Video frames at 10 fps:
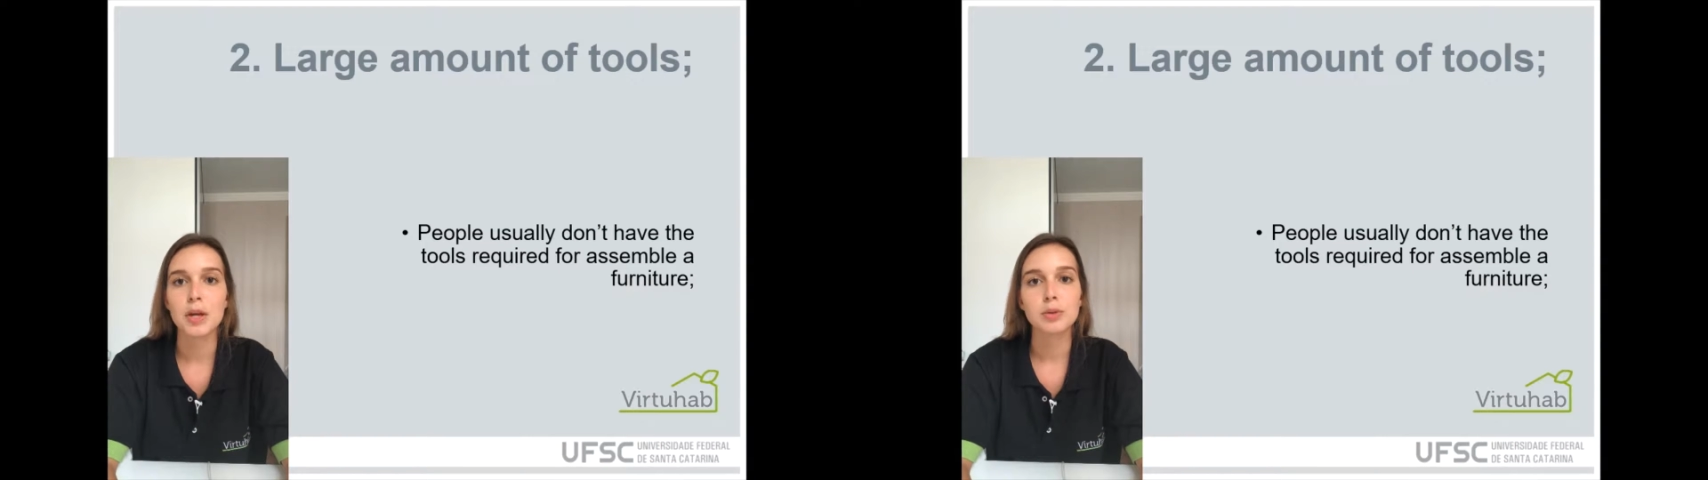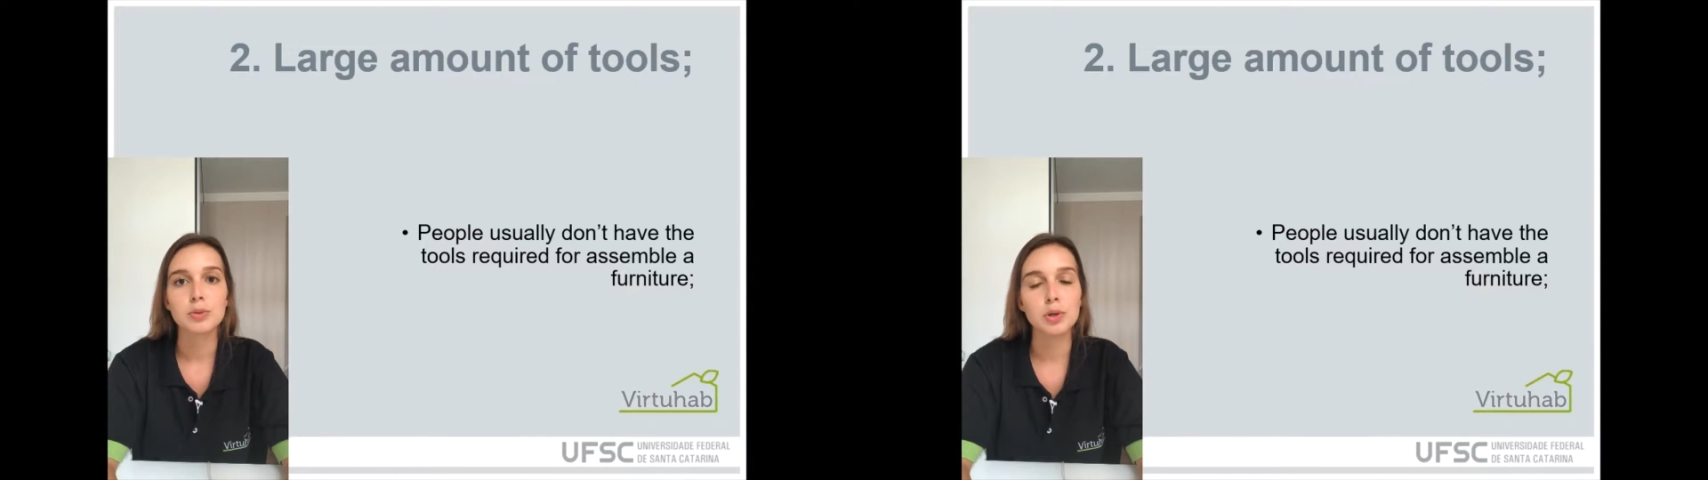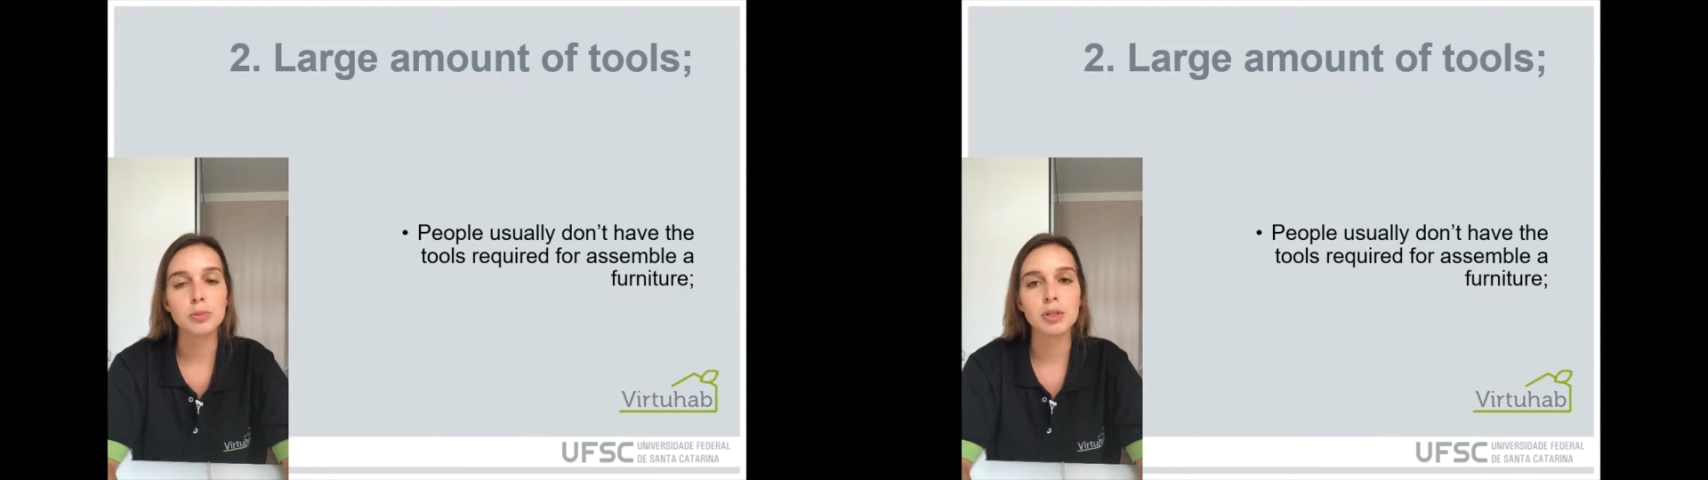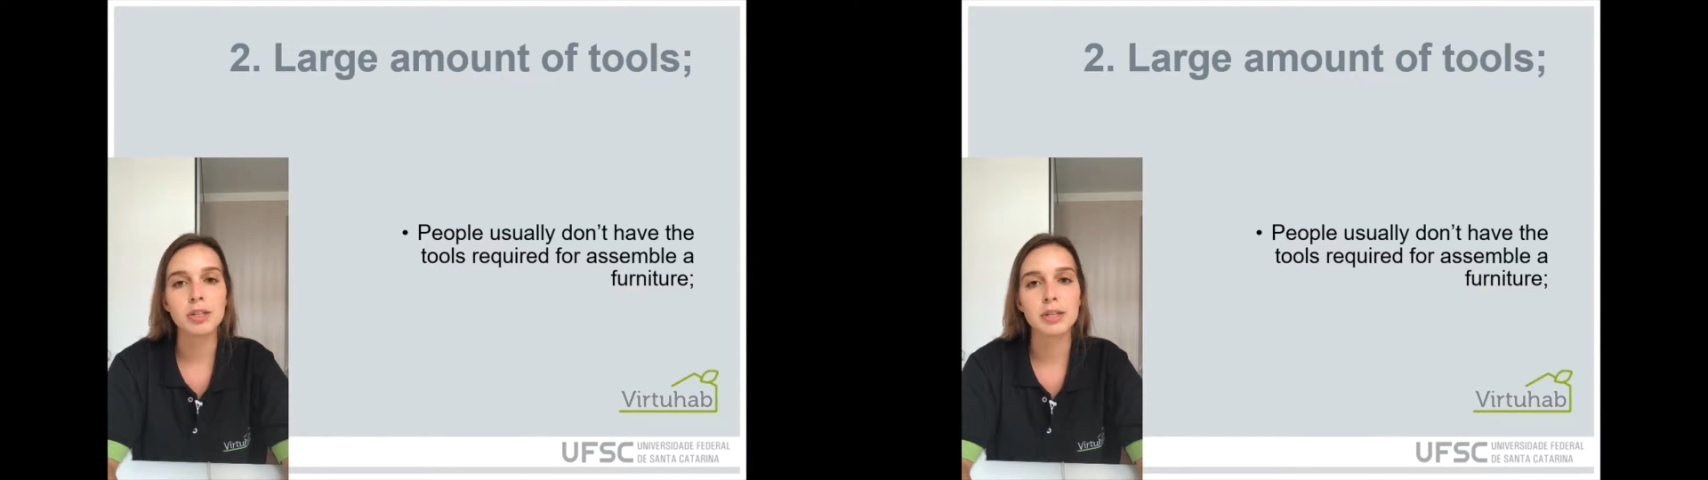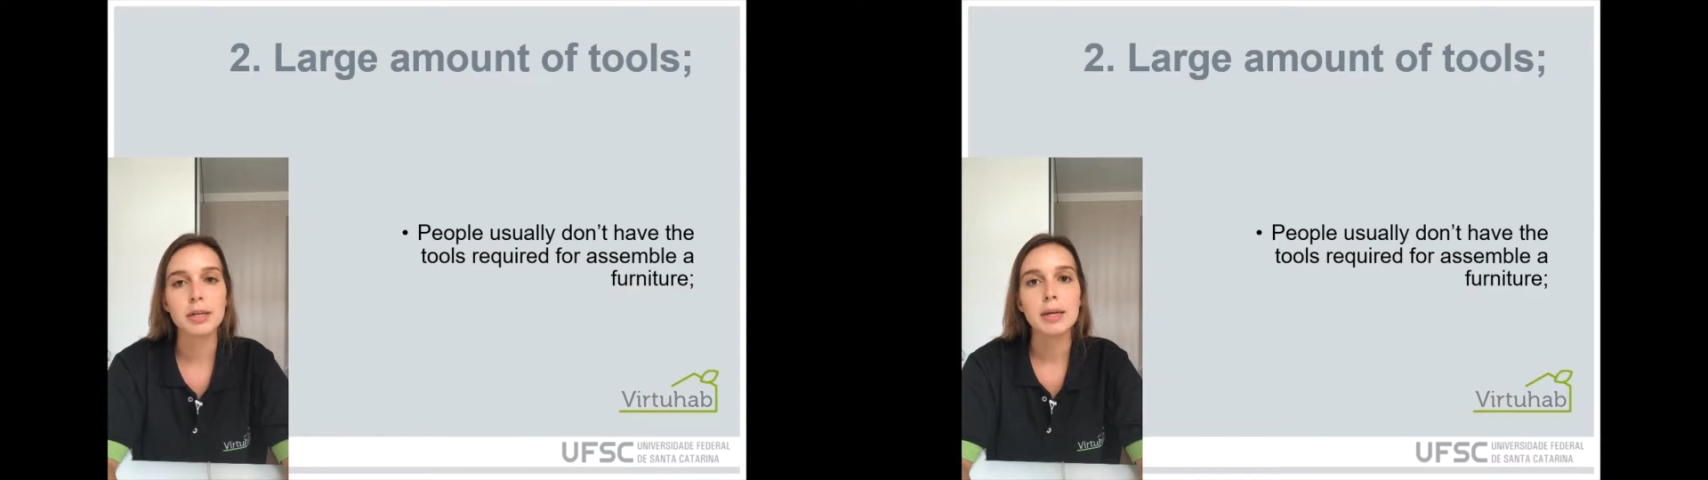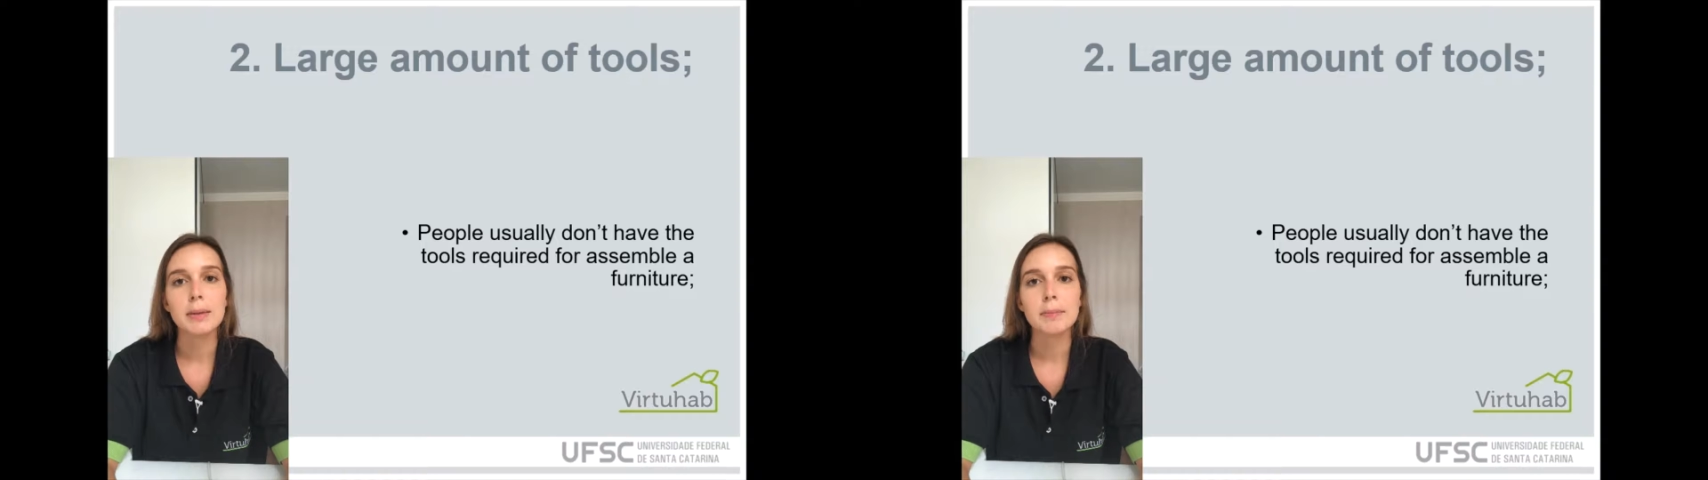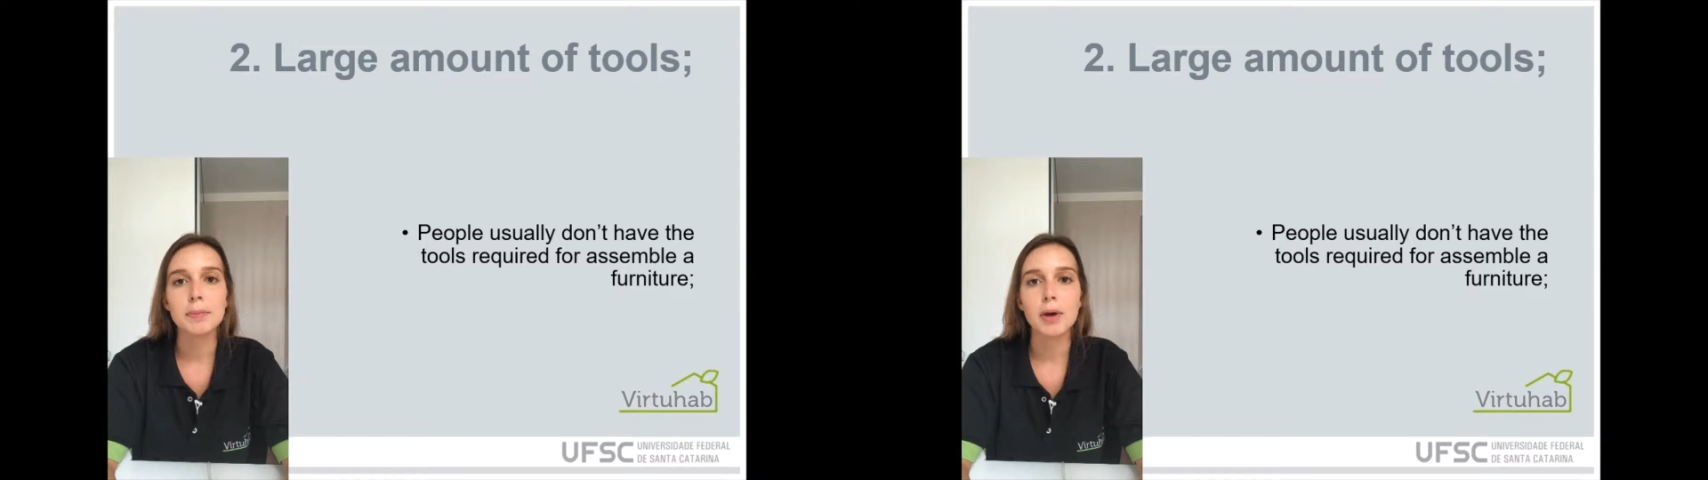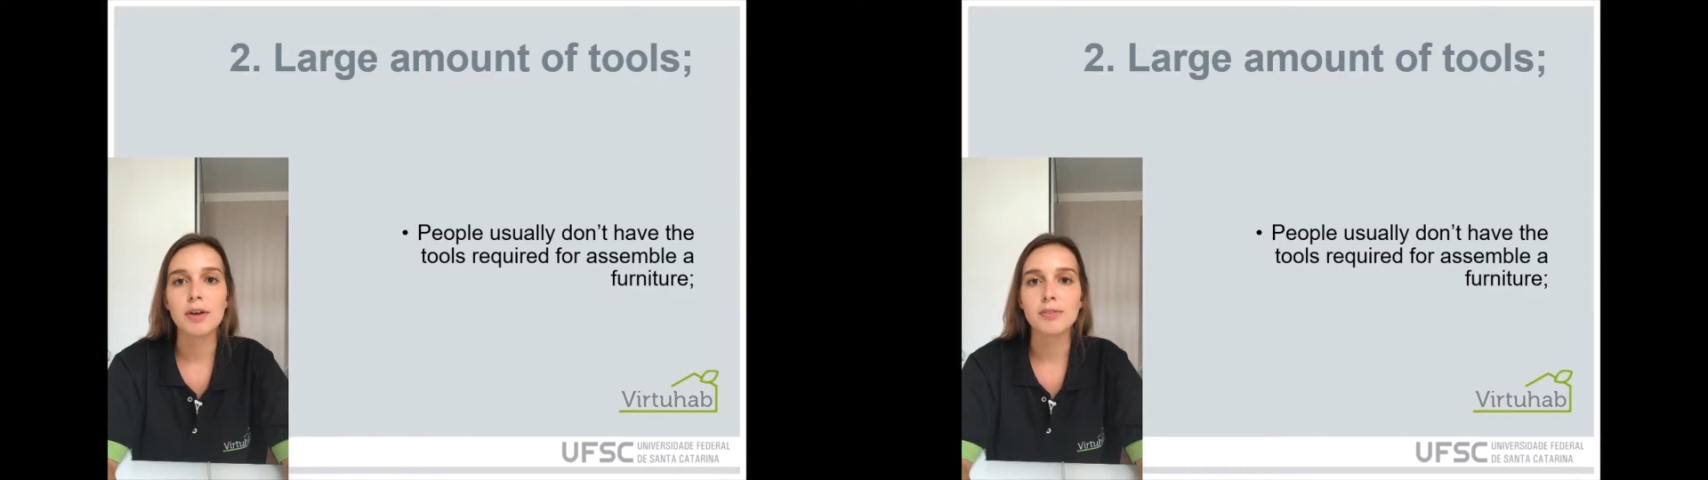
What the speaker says: Normally, people have